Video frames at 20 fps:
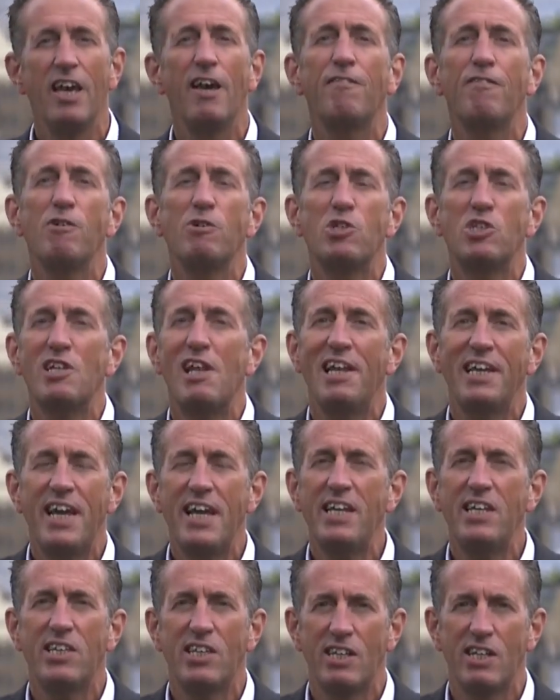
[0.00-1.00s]
If you're
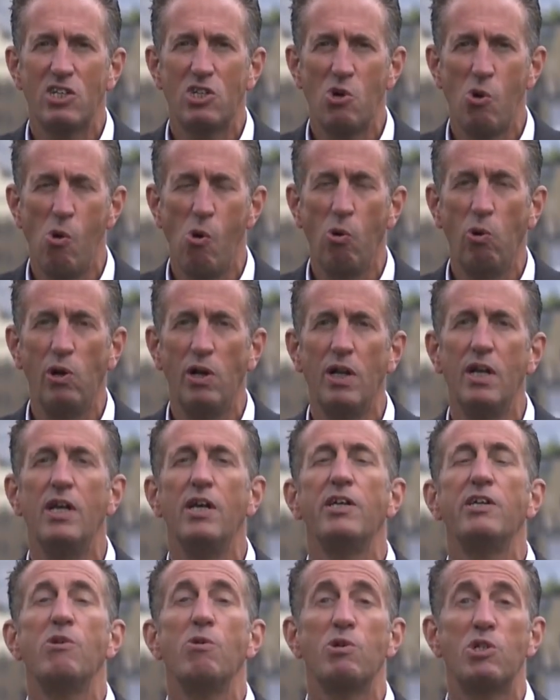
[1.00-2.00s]
selling anything at all,
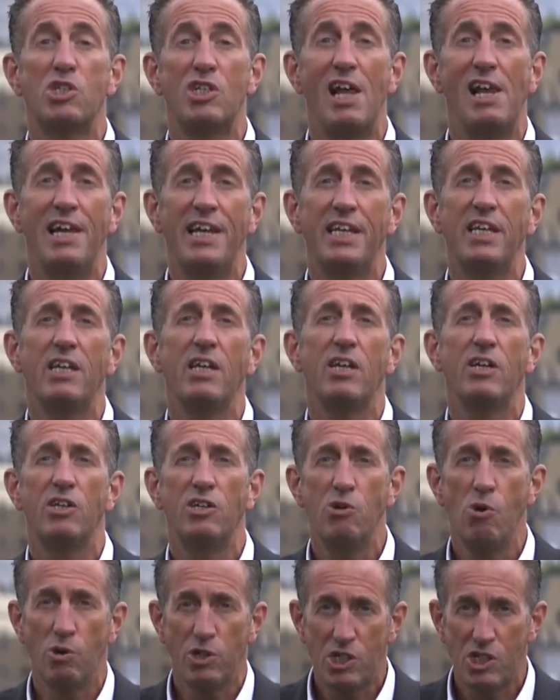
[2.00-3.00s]
you're selling
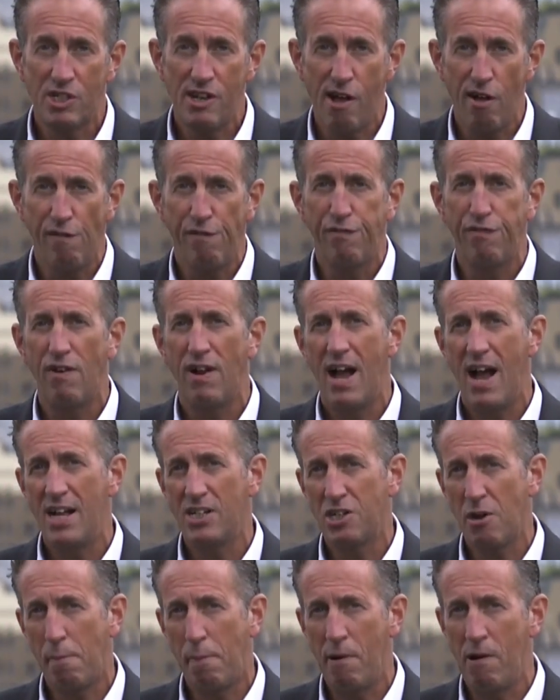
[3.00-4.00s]
yourself
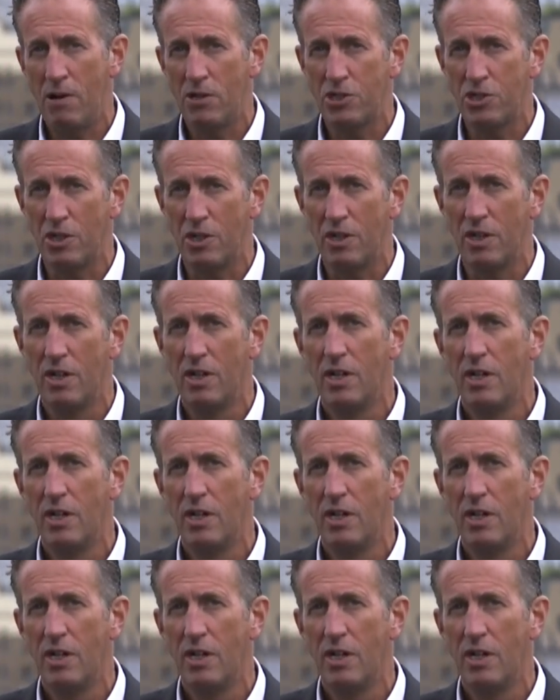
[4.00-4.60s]
as a person.